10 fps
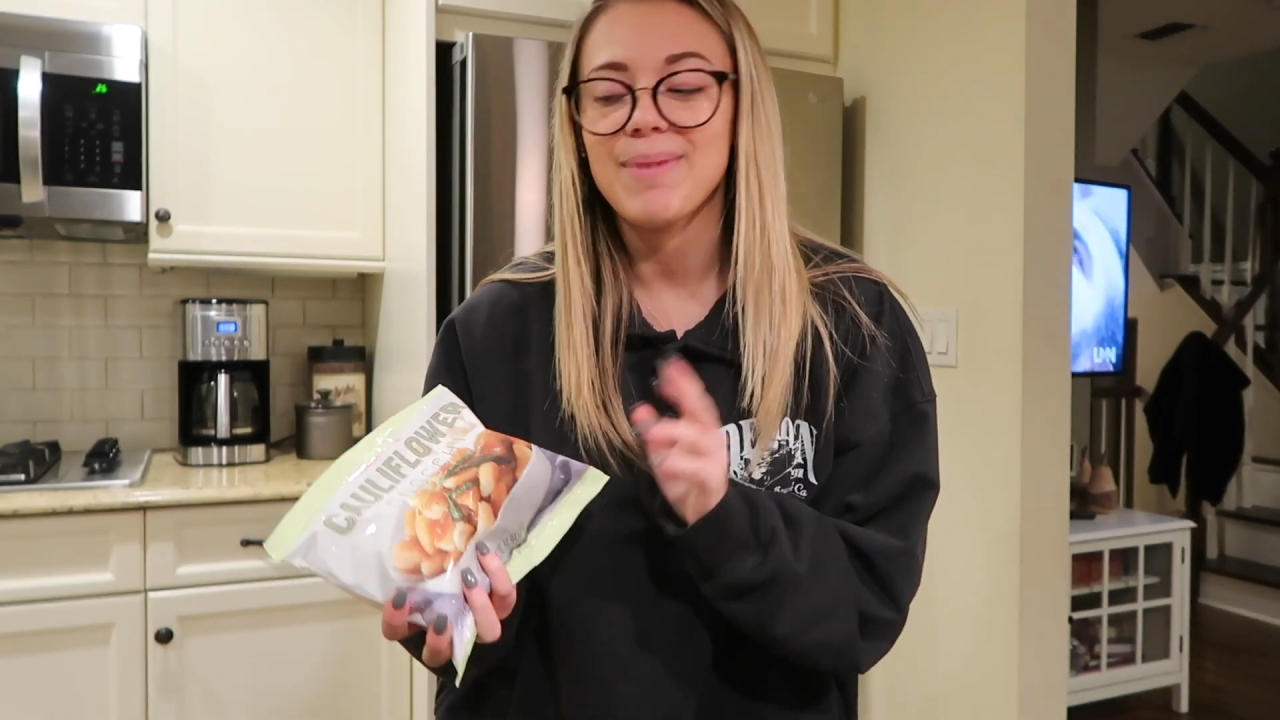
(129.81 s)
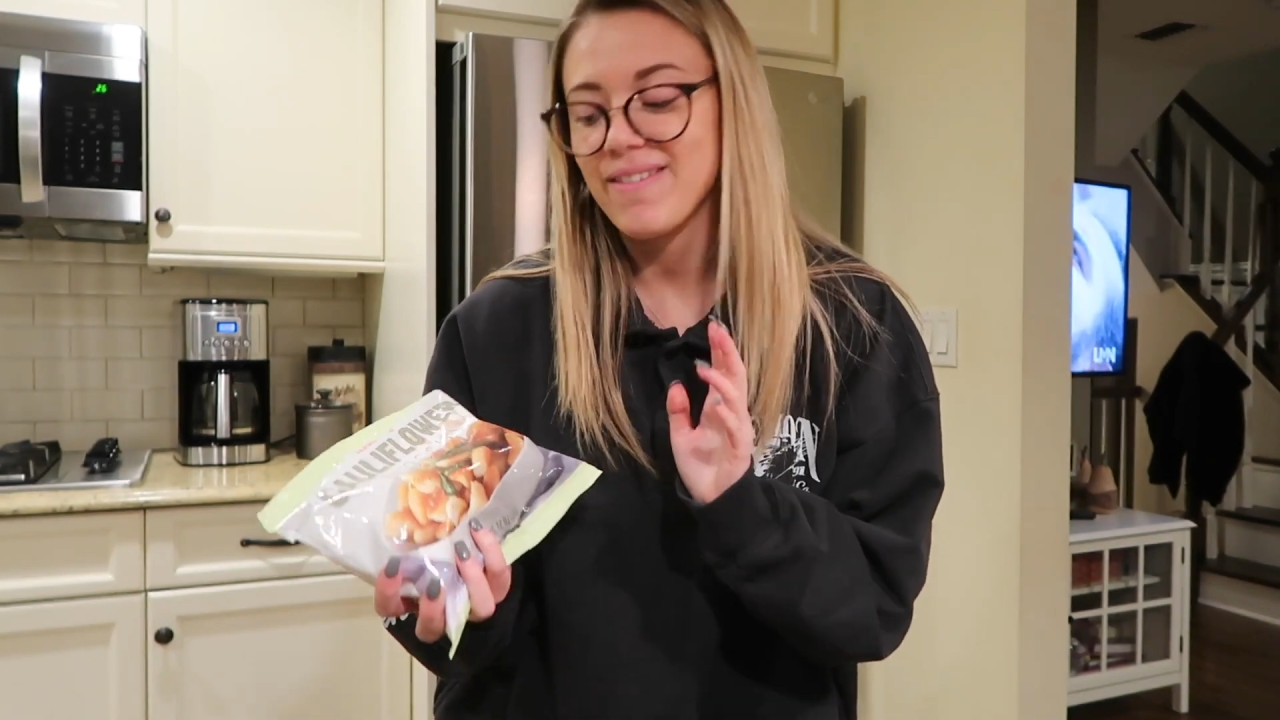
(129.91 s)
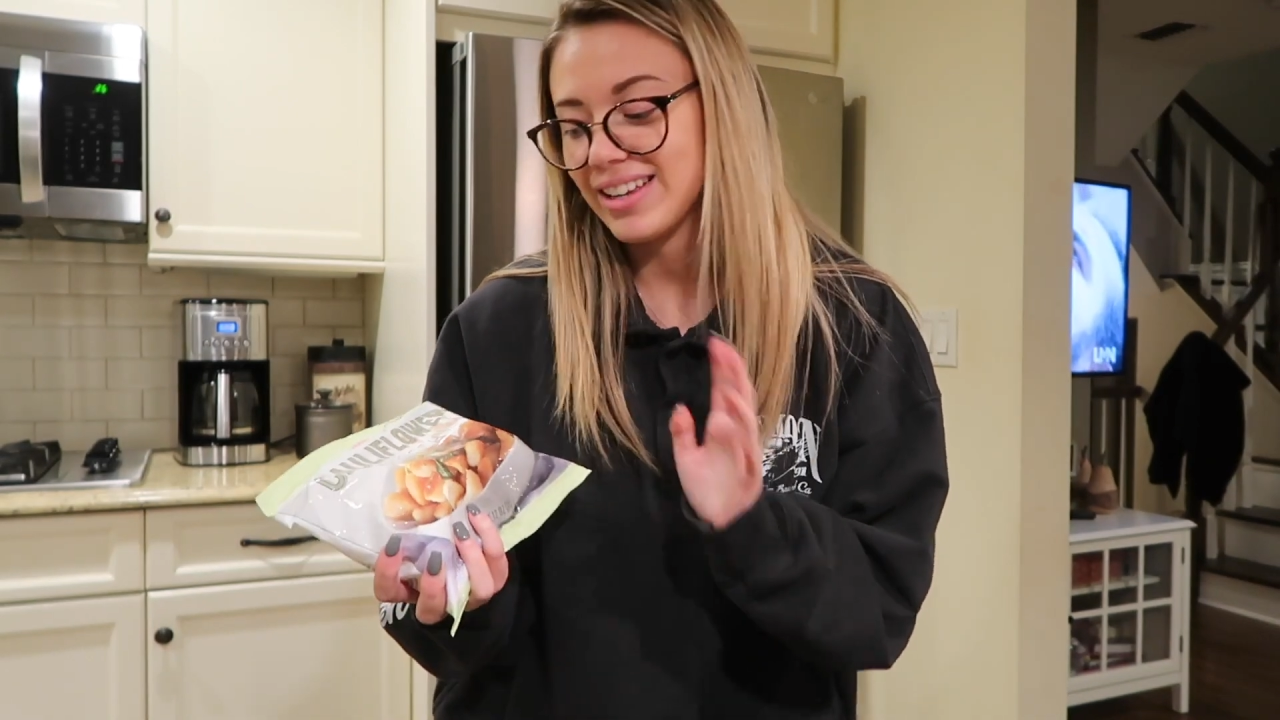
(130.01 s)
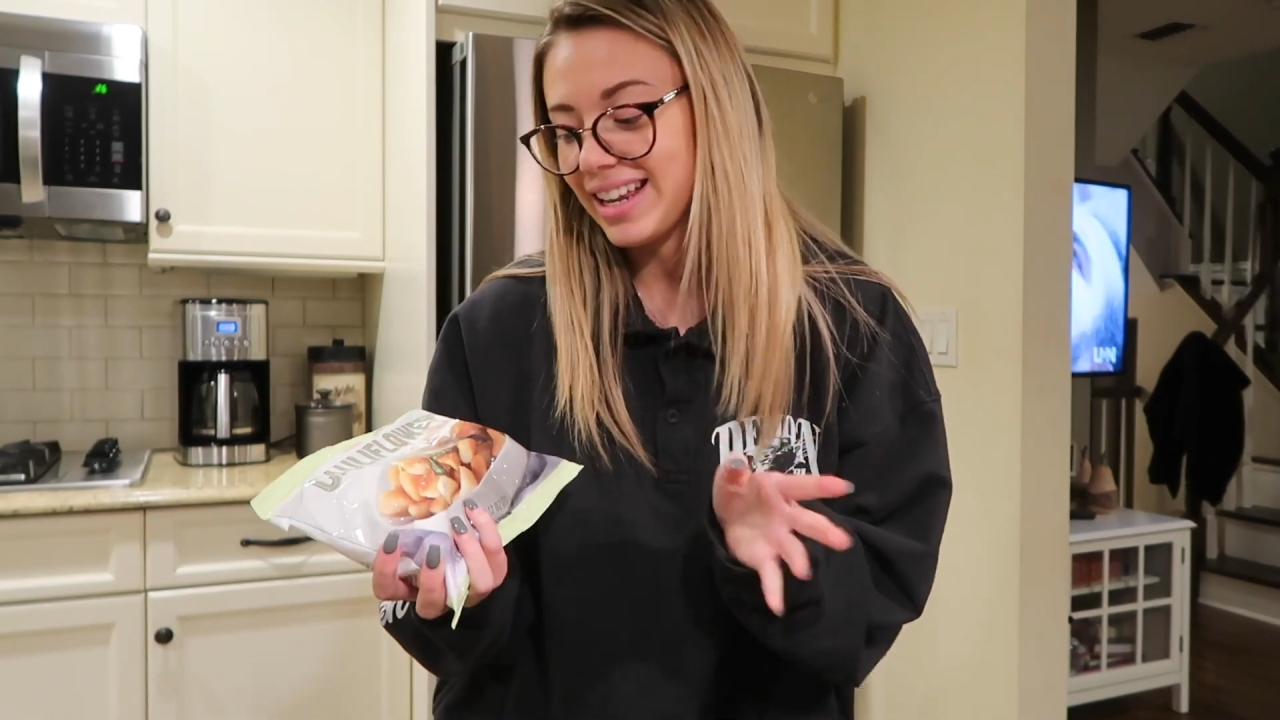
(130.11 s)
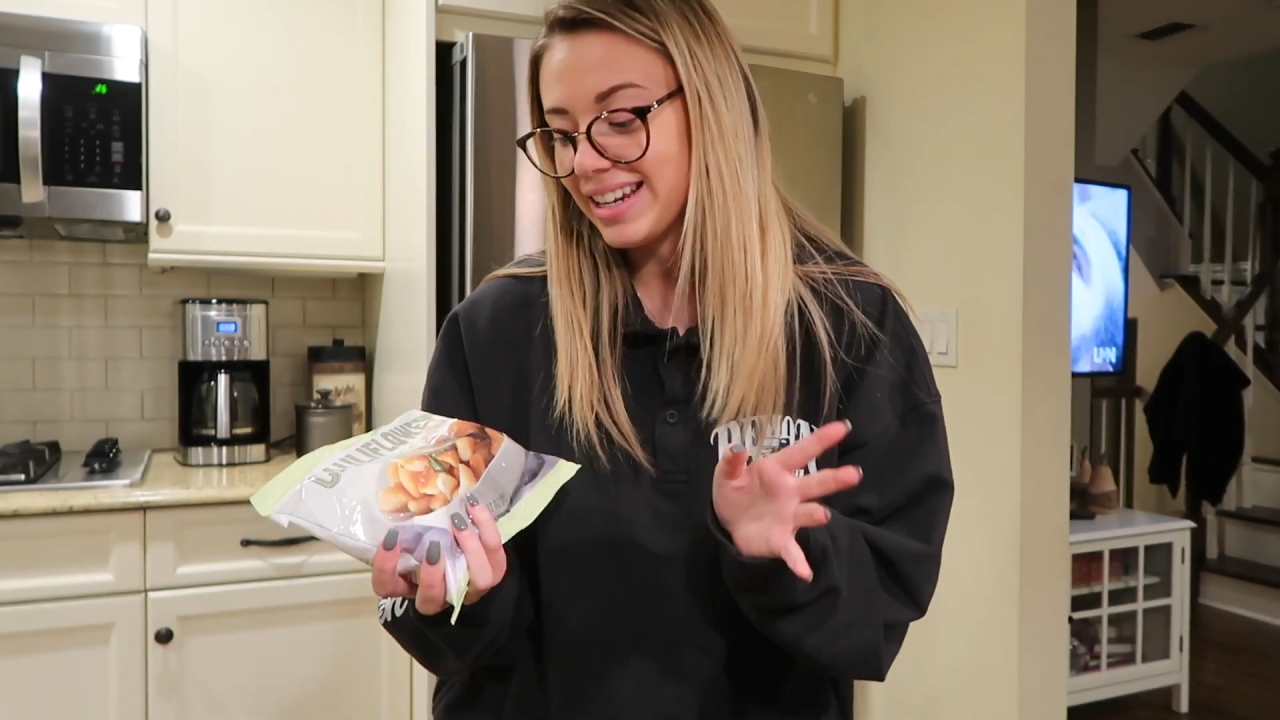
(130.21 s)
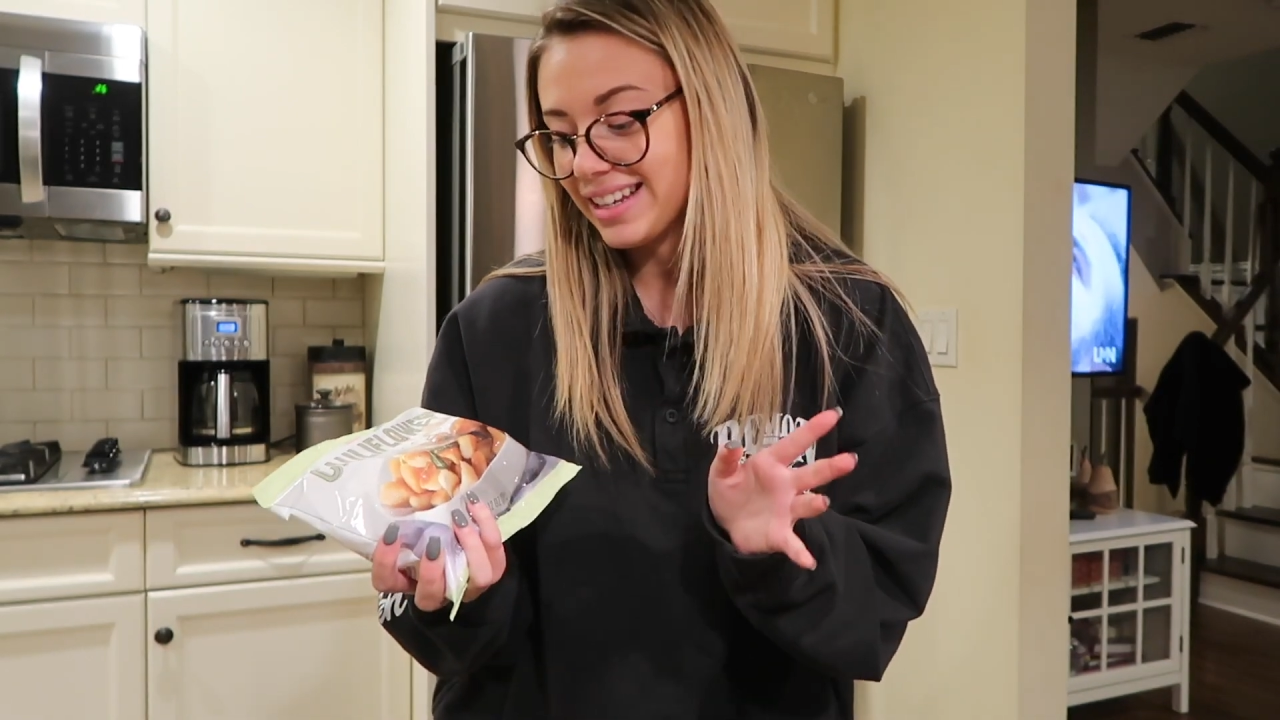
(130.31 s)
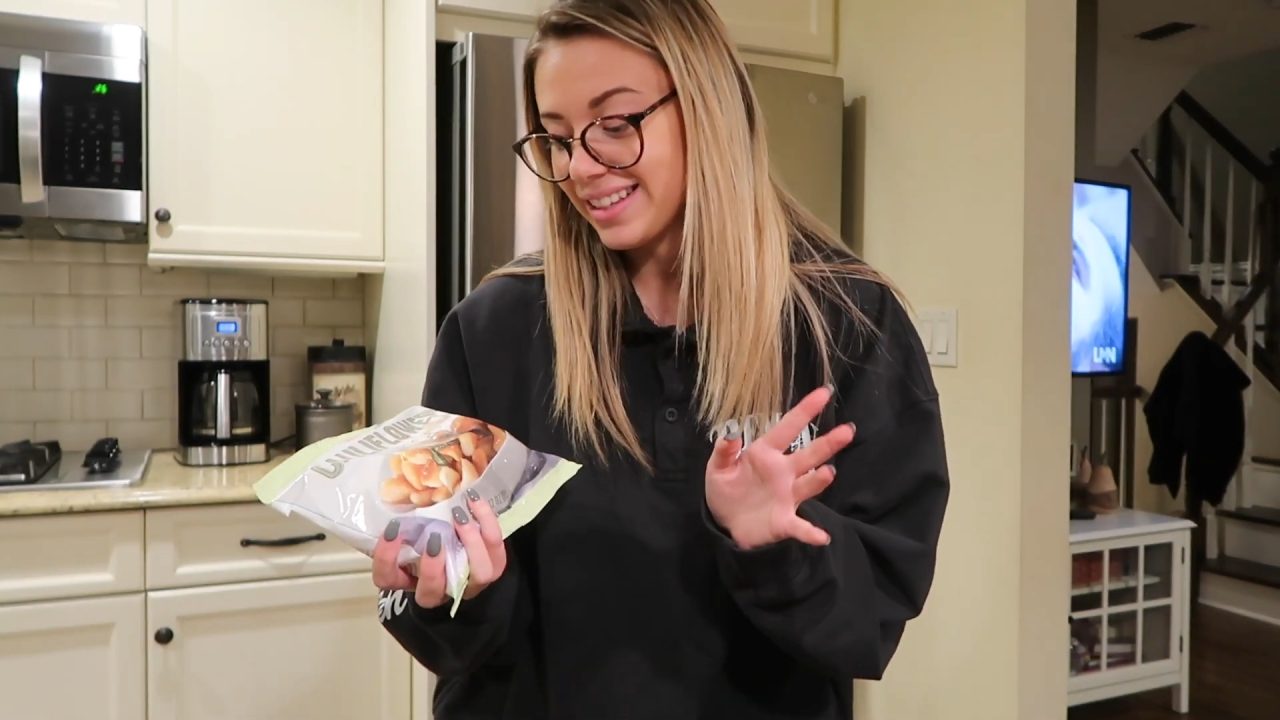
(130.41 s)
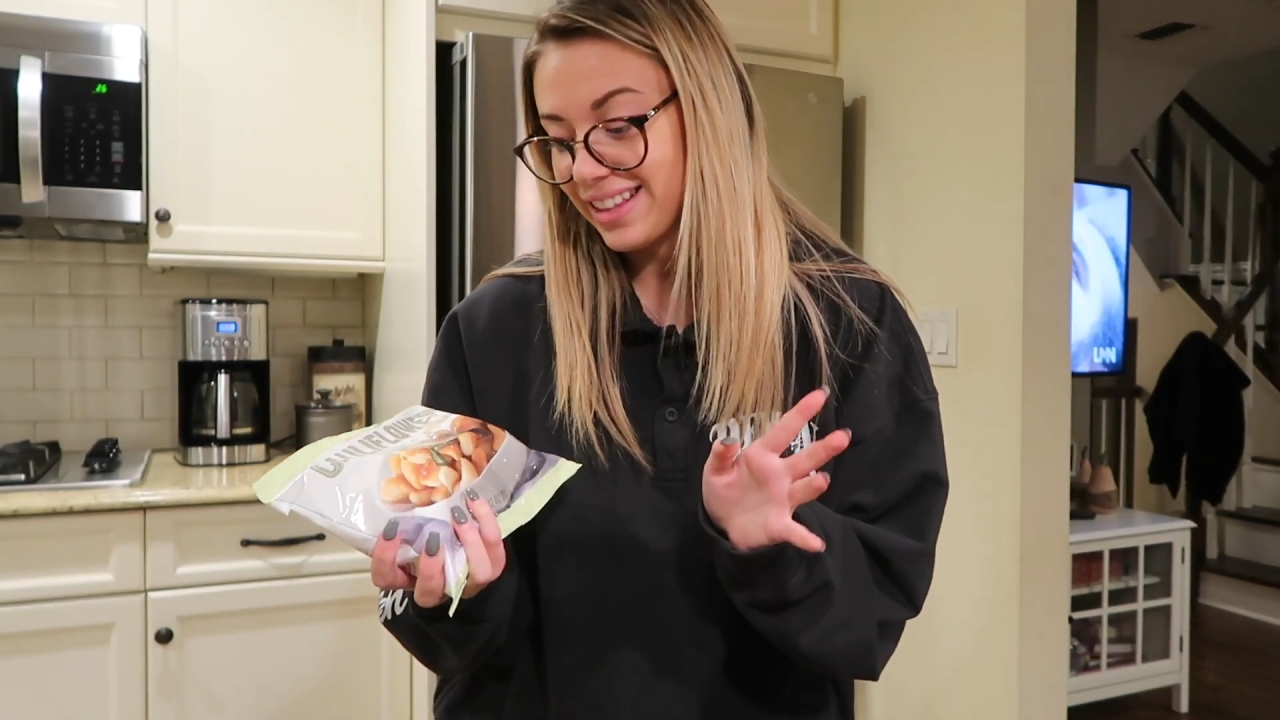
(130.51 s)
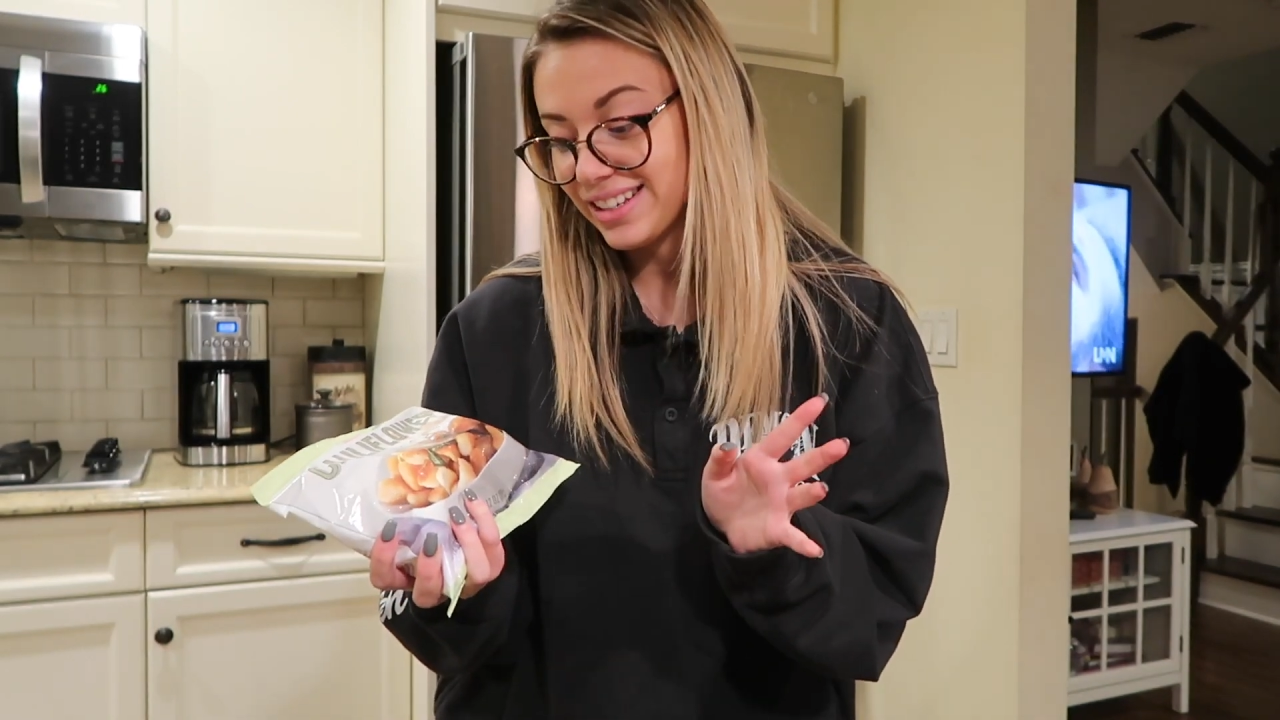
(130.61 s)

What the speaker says: having anything